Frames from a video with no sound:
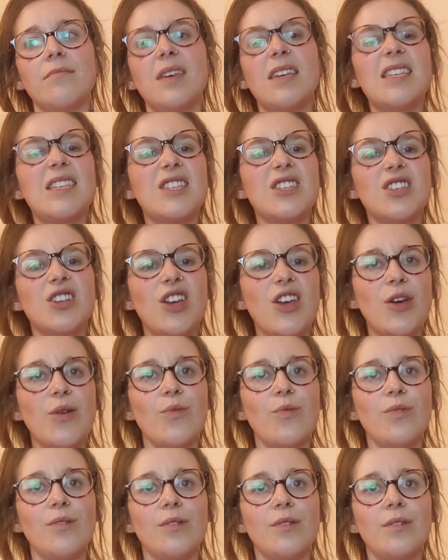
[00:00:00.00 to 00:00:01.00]
It's
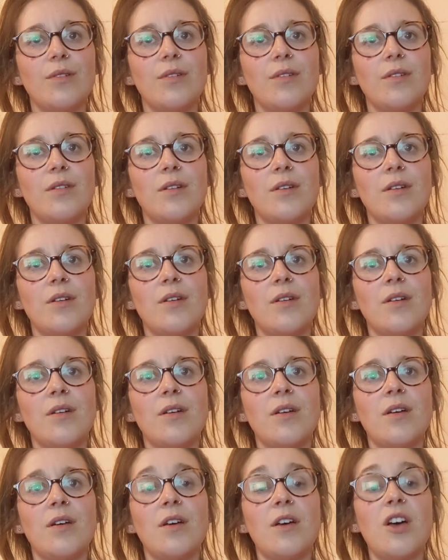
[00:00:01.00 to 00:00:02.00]
new.
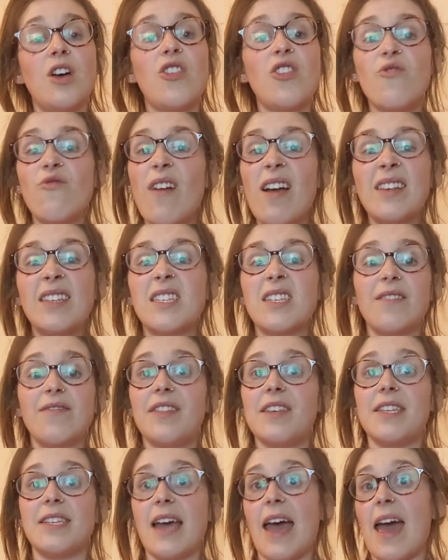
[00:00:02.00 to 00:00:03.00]
The rest
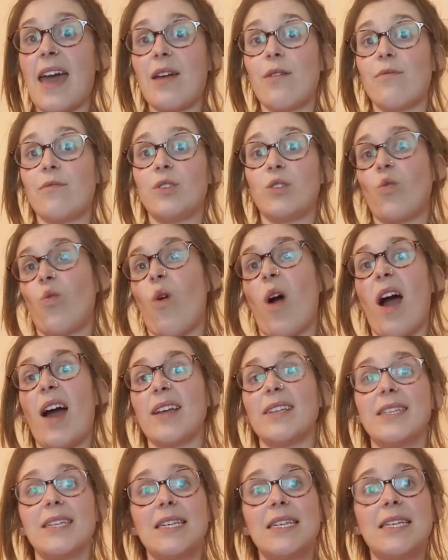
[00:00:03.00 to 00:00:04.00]
of the day was
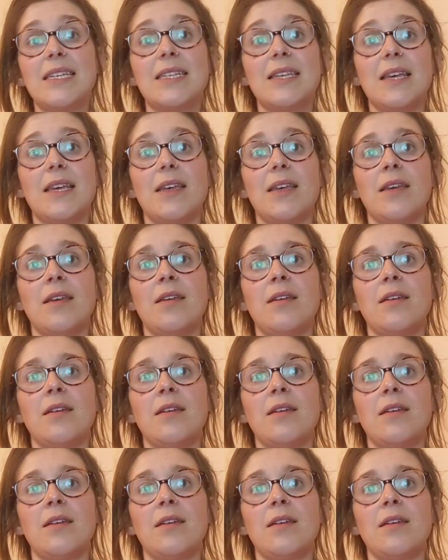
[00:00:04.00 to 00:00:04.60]
quite easy.